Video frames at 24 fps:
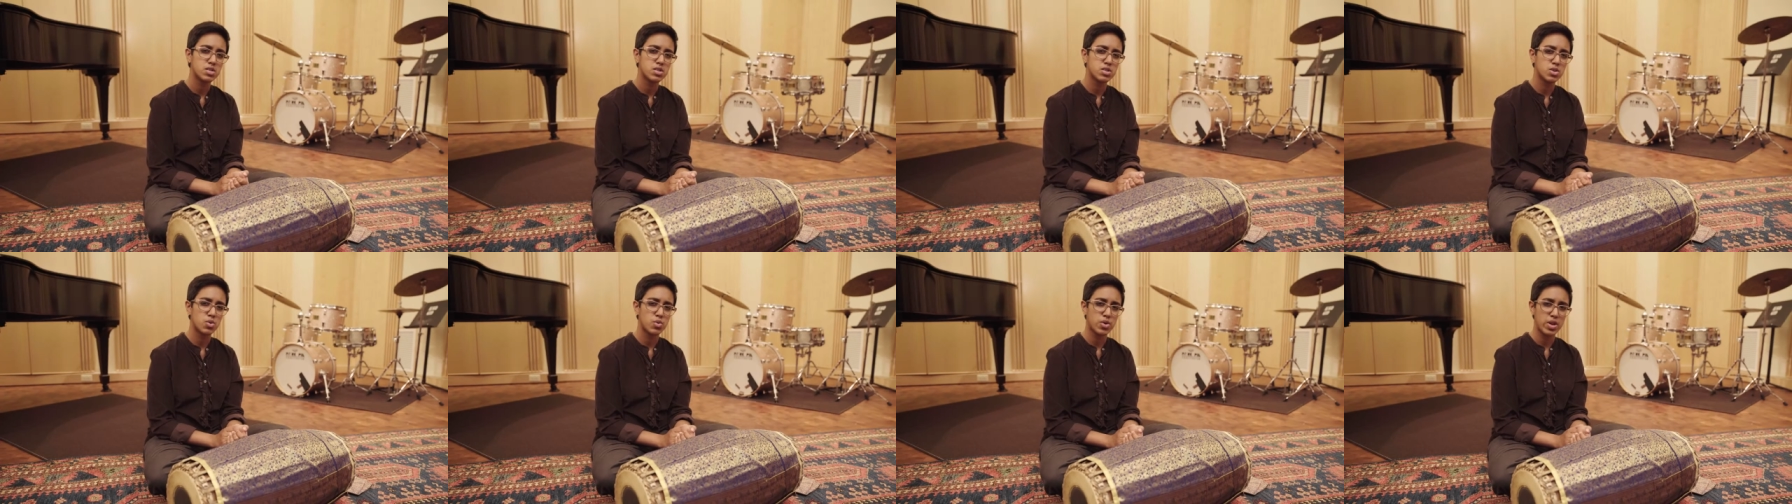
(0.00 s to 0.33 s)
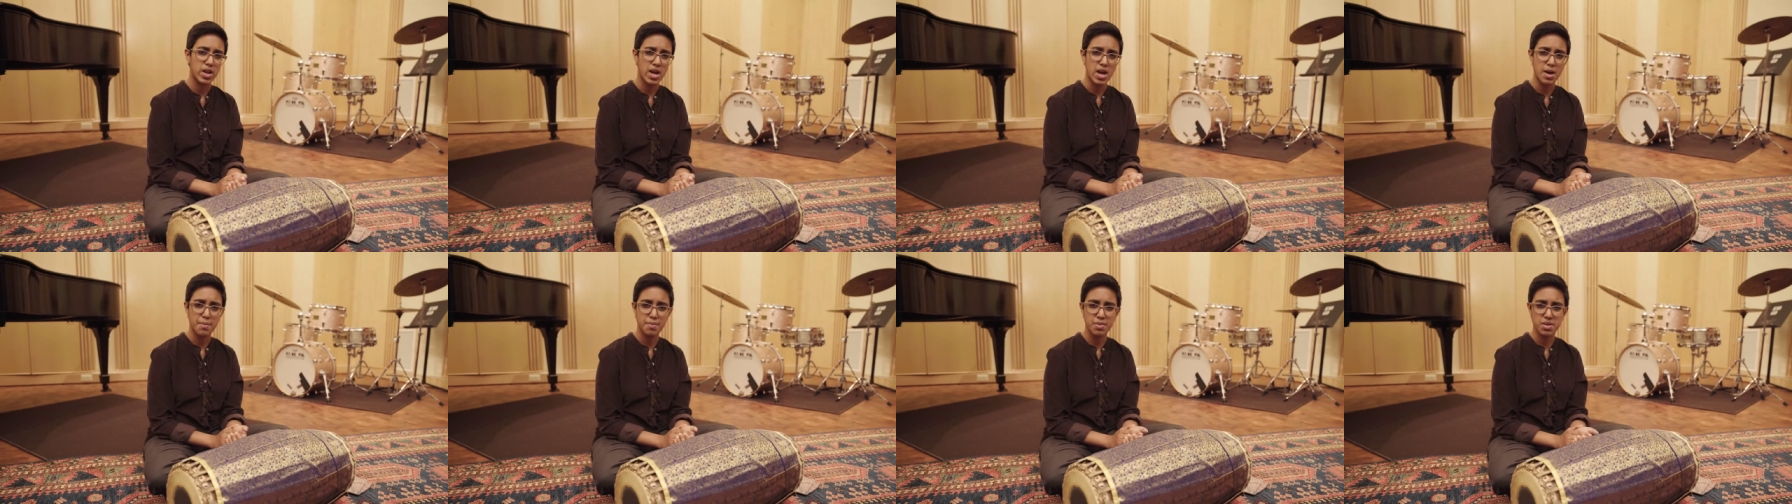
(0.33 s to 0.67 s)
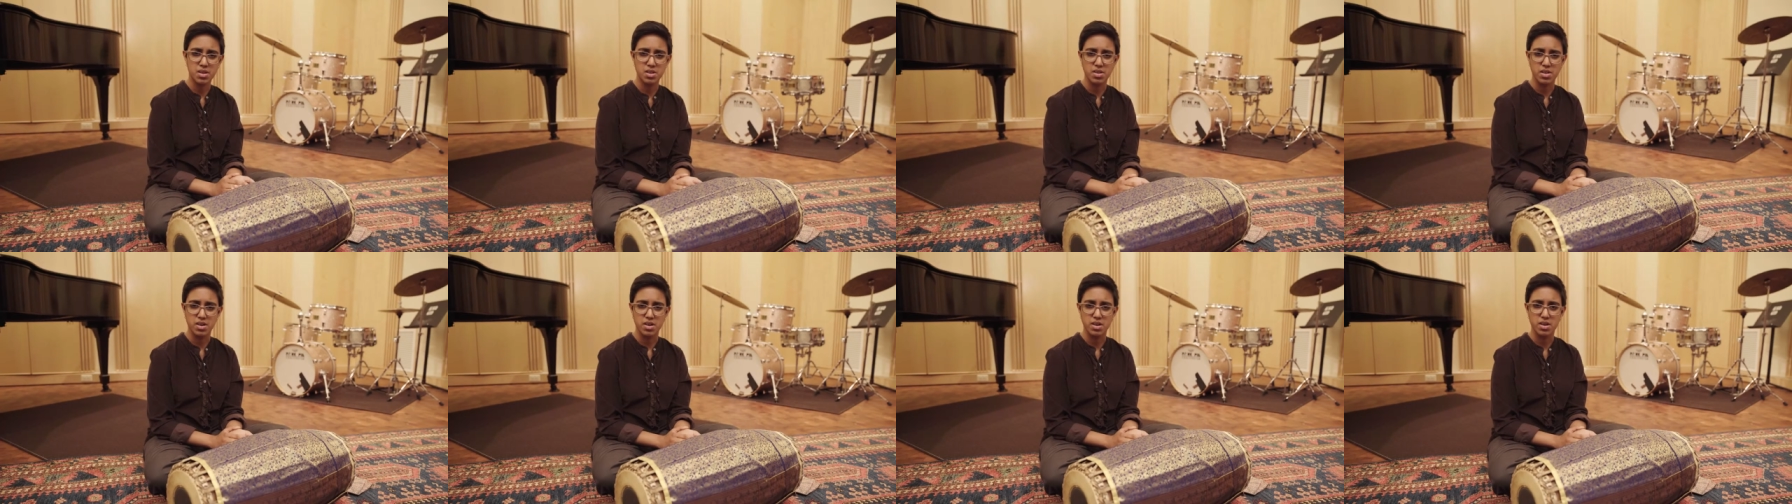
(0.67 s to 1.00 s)
So what
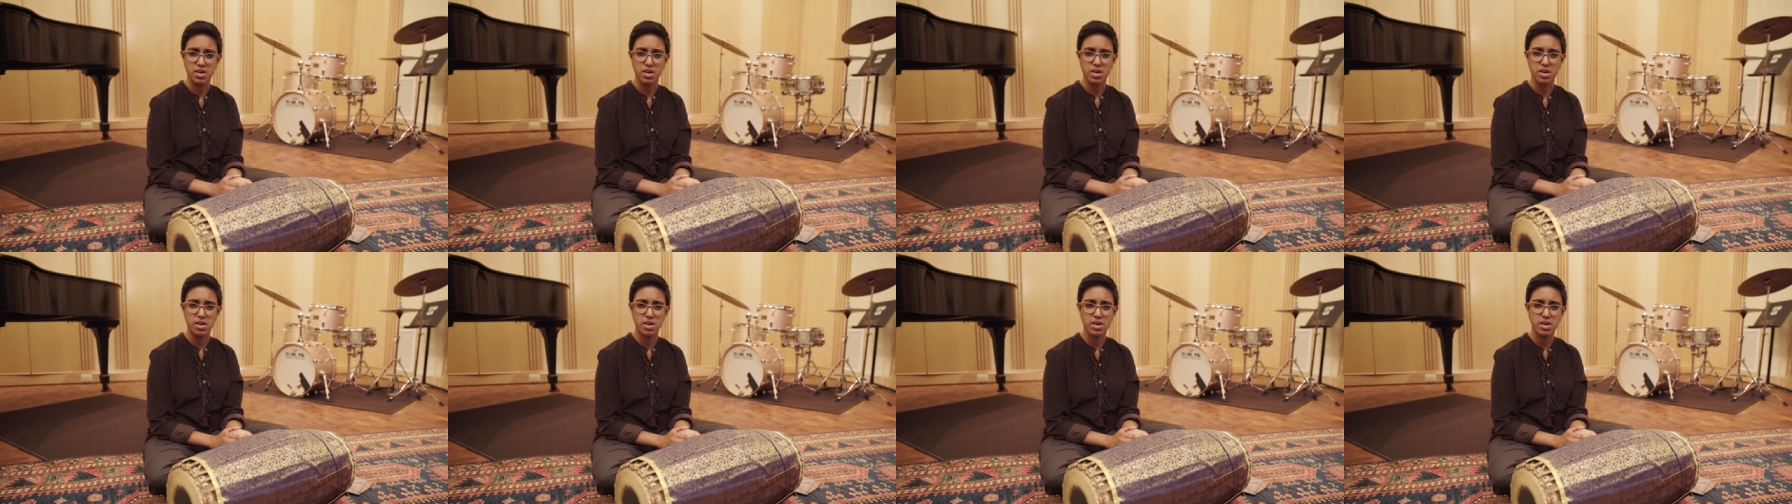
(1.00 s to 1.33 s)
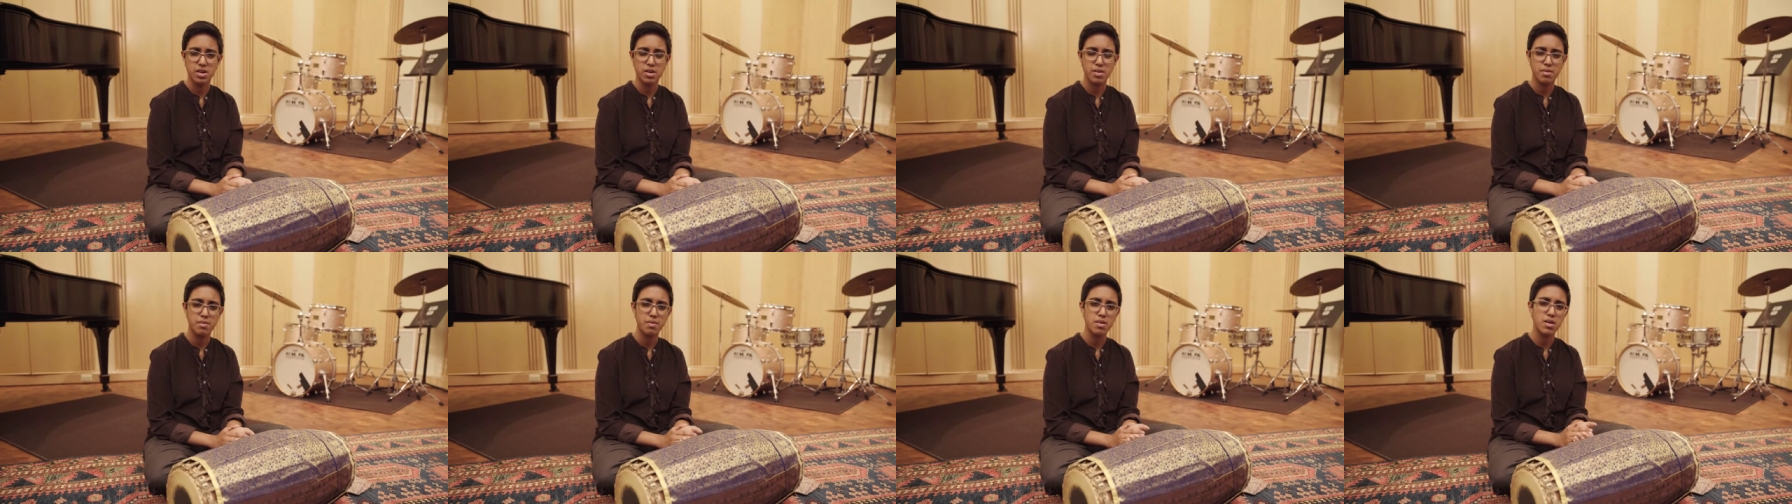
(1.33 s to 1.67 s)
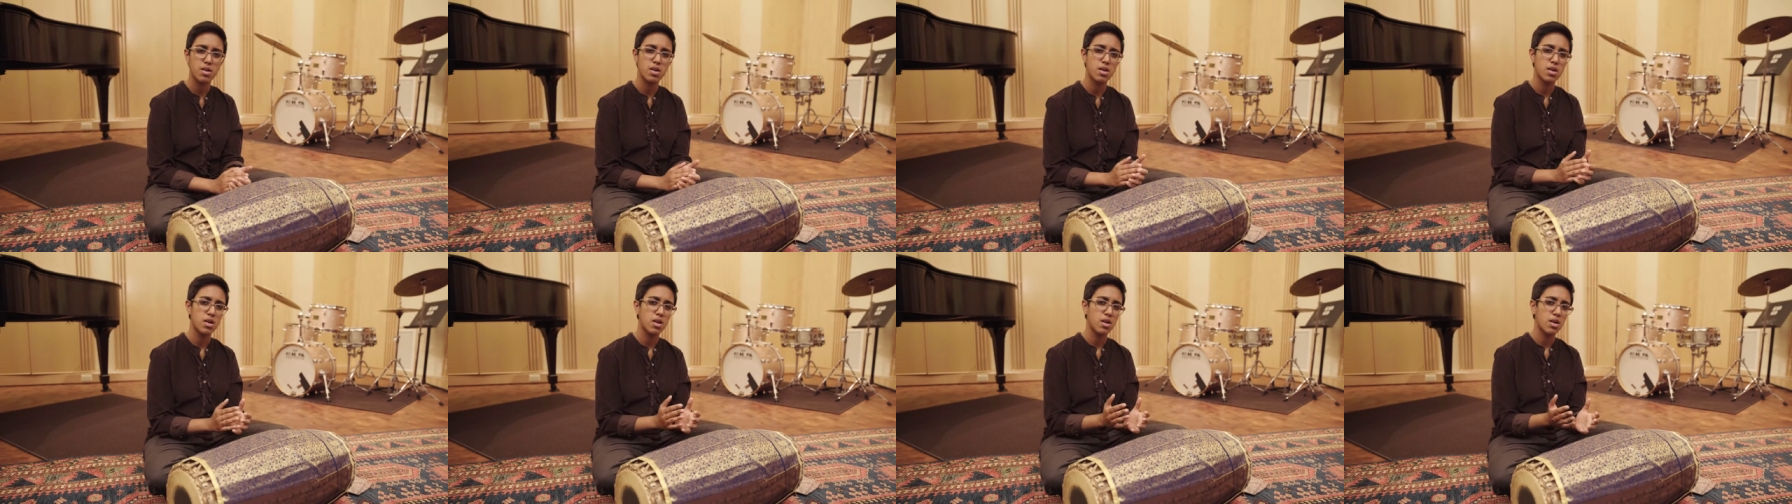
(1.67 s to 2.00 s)
happened there?
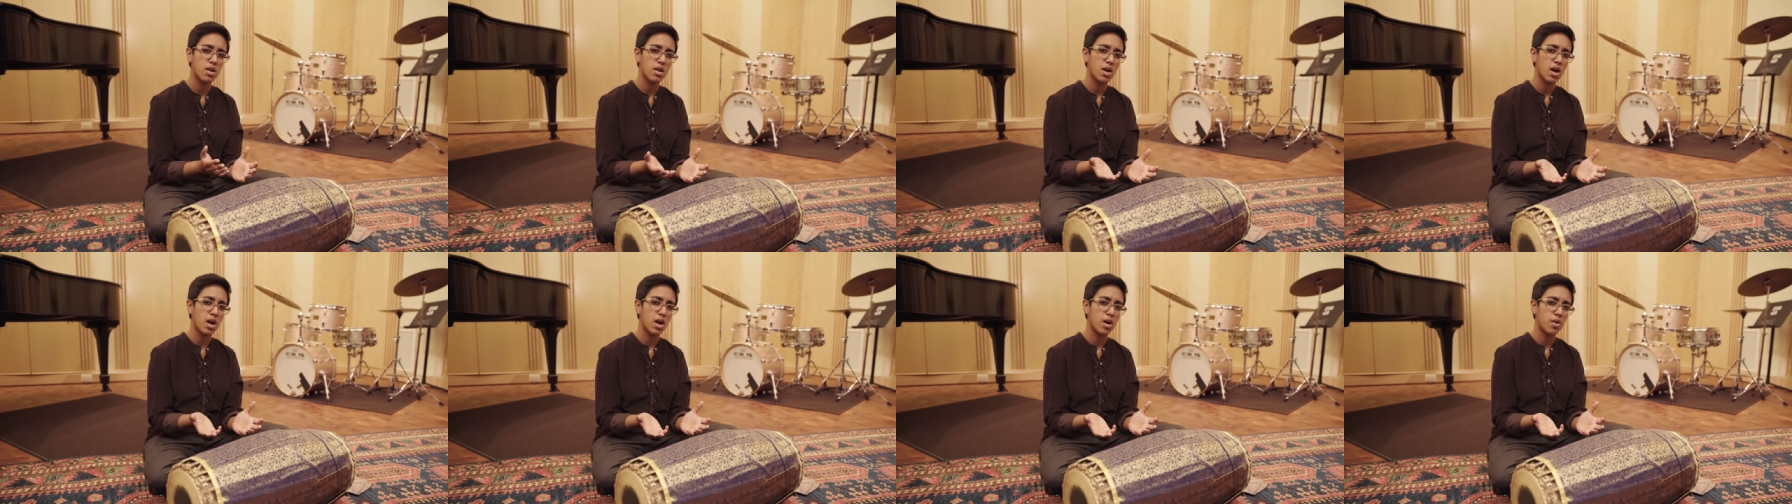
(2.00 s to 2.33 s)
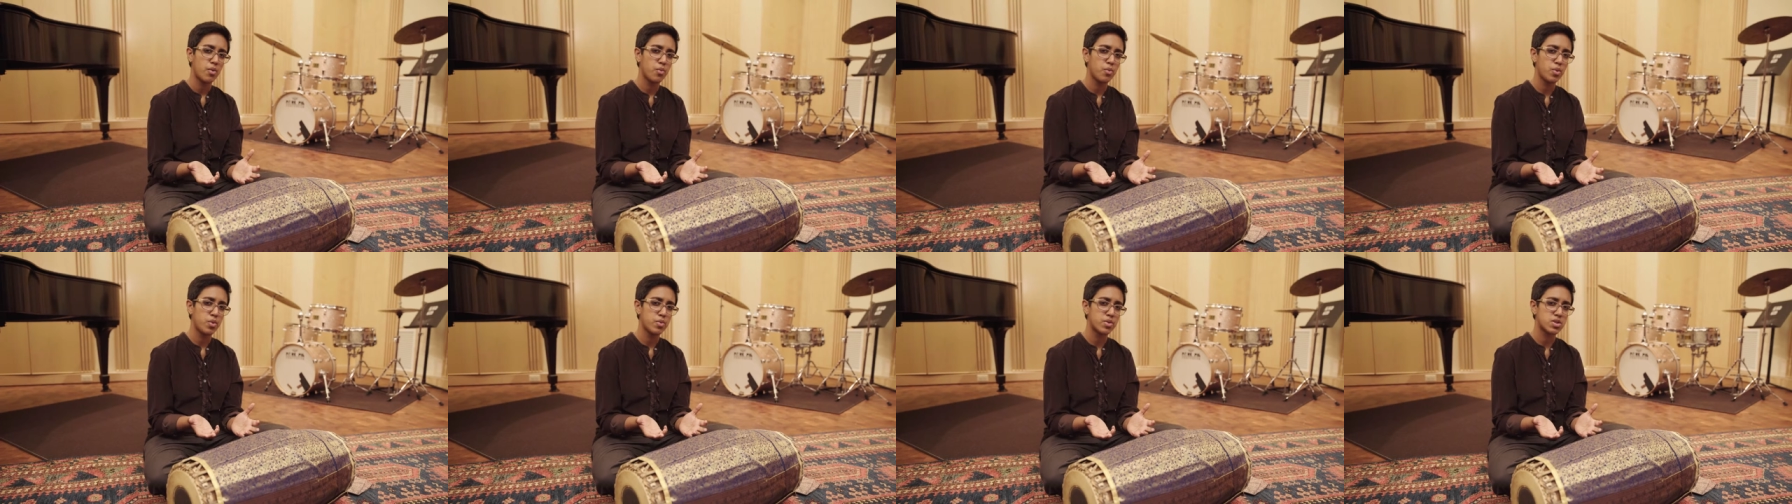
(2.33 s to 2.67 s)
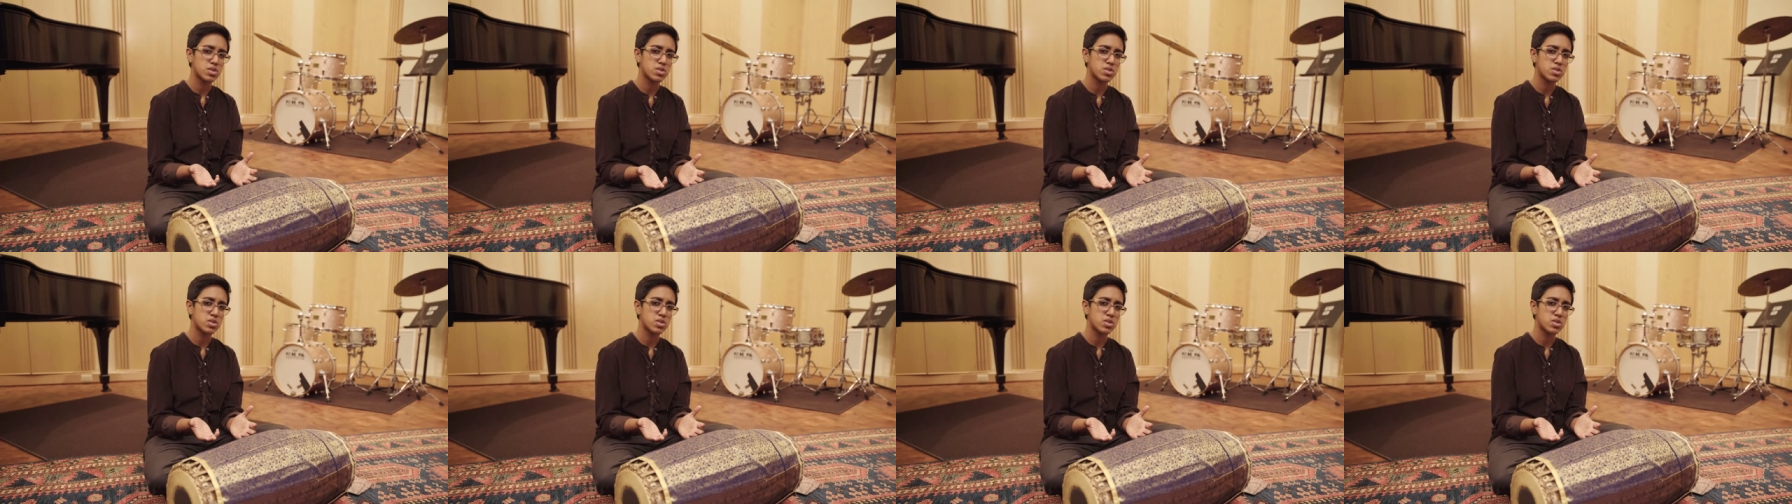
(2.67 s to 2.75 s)
We